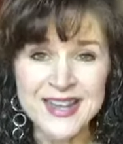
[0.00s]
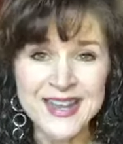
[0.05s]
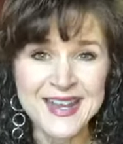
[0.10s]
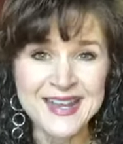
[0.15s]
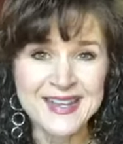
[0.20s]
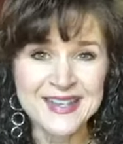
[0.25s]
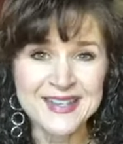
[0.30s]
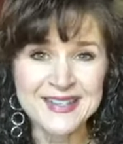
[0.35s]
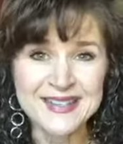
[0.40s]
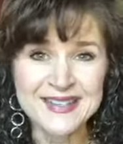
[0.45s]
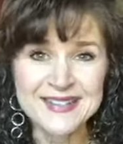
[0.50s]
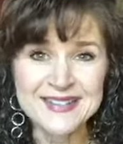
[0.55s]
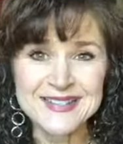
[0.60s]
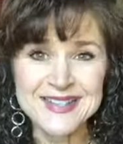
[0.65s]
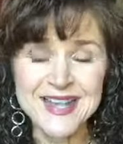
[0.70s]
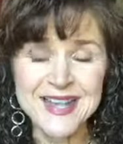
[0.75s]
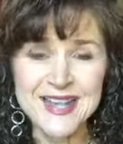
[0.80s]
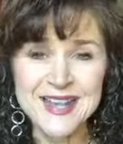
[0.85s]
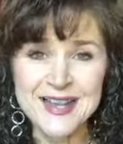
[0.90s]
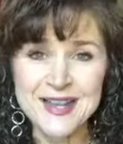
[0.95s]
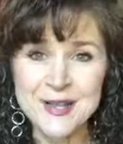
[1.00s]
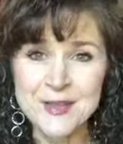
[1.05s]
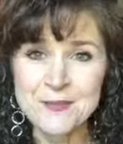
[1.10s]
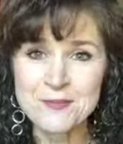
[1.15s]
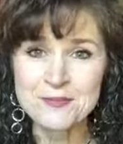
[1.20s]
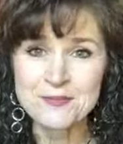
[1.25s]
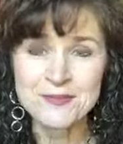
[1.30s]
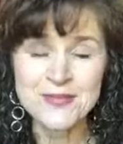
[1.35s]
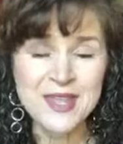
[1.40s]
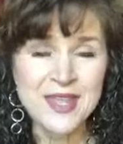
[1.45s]
And
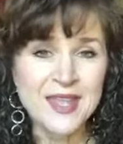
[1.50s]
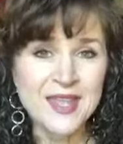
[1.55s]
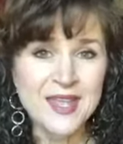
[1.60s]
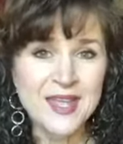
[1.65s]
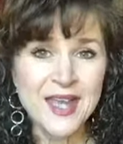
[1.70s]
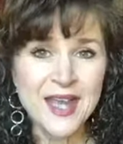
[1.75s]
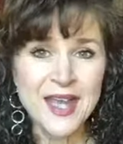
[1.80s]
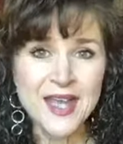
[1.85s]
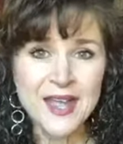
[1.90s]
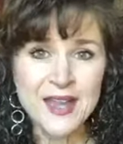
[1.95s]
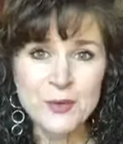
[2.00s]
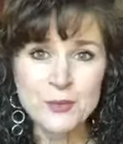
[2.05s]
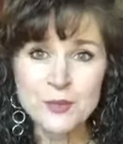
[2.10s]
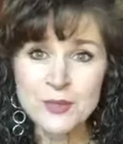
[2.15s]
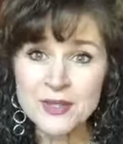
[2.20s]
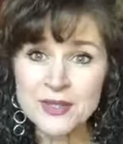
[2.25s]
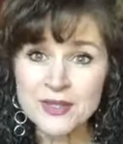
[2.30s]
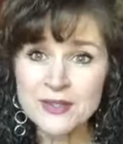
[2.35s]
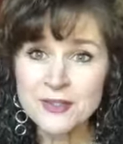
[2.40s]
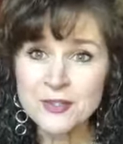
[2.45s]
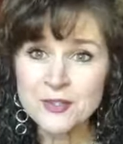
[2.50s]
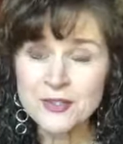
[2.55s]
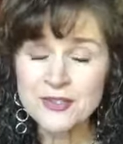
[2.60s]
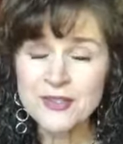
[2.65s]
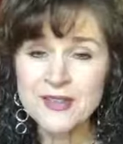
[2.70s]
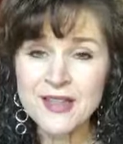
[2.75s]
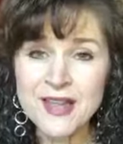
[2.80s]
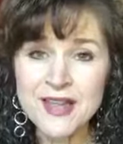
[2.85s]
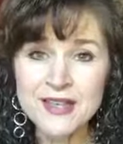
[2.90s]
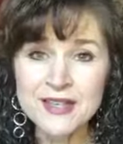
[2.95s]
um, I really learned
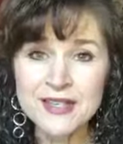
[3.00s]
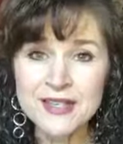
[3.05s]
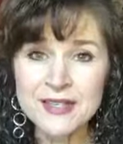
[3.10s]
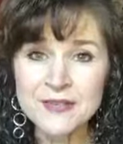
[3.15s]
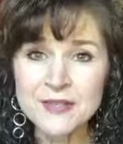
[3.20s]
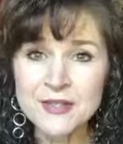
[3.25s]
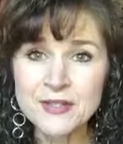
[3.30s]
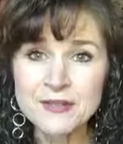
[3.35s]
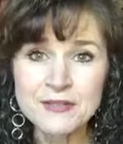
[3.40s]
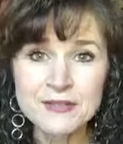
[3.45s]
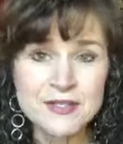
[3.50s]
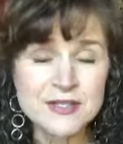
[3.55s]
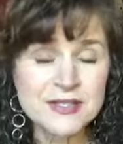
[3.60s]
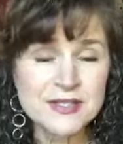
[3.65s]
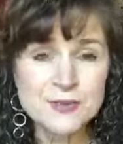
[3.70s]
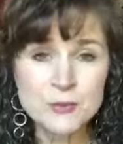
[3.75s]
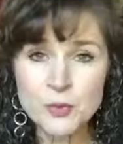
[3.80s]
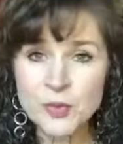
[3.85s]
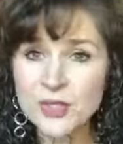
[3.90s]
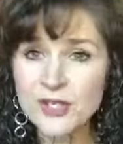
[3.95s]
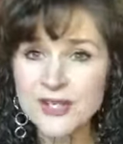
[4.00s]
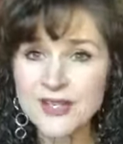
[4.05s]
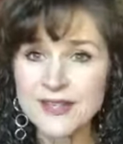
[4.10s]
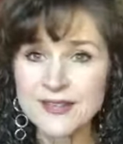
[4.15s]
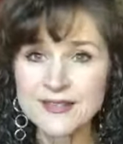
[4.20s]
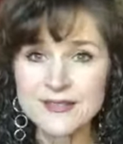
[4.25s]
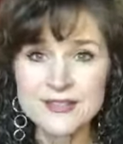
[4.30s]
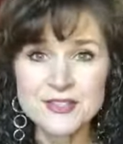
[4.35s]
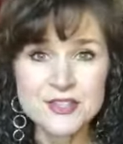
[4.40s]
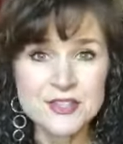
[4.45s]
a lot even this
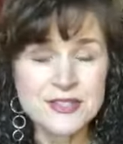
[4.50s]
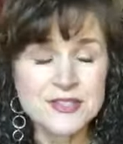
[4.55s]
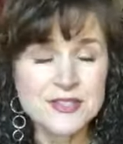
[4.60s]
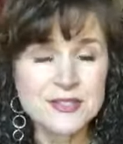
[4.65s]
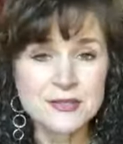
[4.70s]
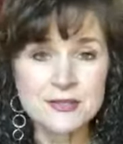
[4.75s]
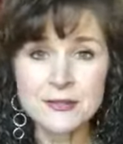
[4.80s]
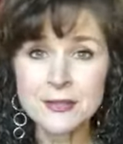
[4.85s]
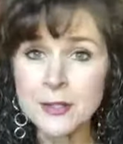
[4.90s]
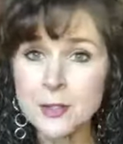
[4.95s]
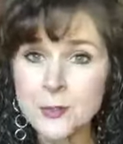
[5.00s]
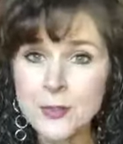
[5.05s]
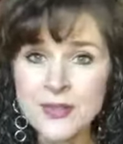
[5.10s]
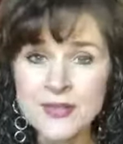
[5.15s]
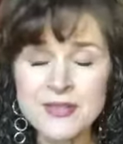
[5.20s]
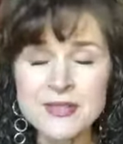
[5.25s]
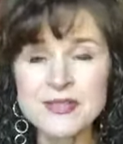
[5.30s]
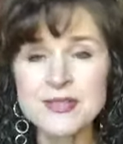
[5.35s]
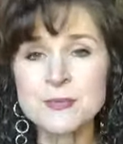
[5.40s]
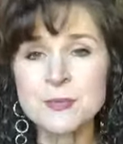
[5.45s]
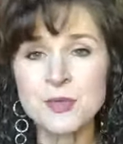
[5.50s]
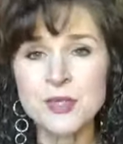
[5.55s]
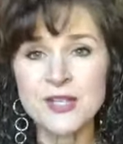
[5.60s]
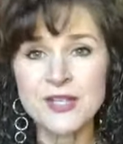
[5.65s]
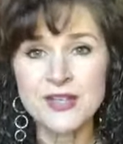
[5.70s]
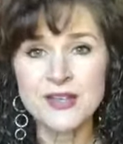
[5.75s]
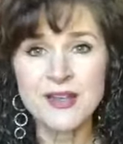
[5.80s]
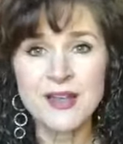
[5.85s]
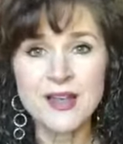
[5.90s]
morning, just a little bit this morning.